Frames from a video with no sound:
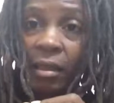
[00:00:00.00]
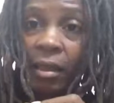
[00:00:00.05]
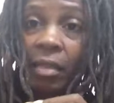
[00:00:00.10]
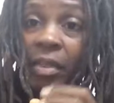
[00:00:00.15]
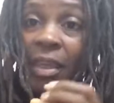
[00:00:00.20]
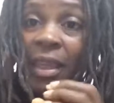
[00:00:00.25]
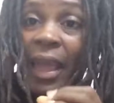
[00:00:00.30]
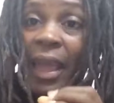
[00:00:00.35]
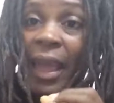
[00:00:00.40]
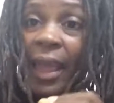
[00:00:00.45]

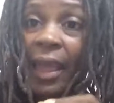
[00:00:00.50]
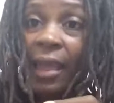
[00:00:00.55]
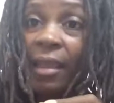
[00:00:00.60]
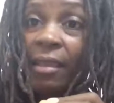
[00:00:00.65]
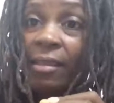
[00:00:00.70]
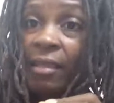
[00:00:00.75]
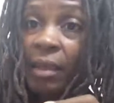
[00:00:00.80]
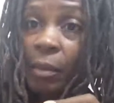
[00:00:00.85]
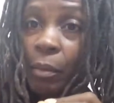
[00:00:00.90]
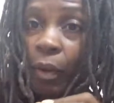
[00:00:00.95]
the
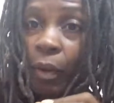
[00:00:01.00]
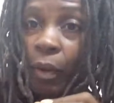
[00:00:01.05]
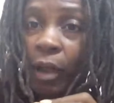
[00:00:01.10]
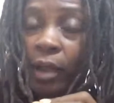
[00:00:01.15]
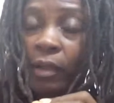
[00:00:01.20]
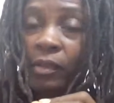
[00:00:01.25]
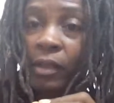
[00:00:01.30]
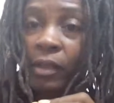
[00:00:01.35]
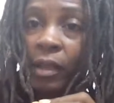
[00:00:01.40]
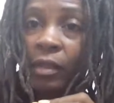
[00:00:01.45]
hazing
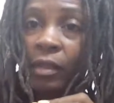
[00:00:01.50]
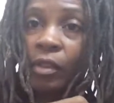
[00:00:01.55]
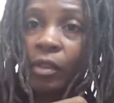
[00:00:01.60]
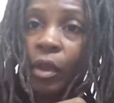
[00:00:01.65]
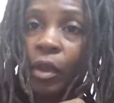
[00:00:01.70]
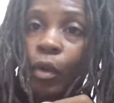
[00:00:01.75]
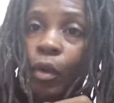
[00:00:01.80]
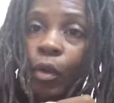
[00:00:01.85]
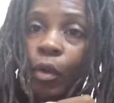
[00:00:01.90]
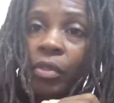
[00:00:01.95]
process,
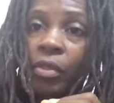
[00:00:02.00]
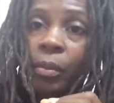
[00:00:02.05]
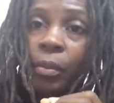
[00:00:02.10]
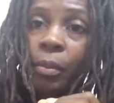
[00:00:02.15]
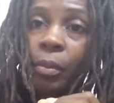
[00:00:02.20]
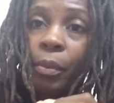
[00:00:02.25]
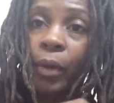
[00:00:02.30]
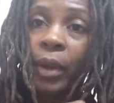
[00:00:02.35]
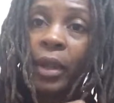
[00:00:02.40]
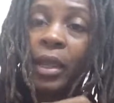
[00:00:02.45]
or the
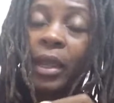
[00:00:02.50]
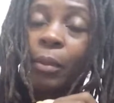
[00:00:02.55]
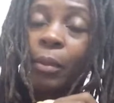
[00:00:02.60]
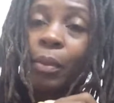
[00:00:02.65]
breaking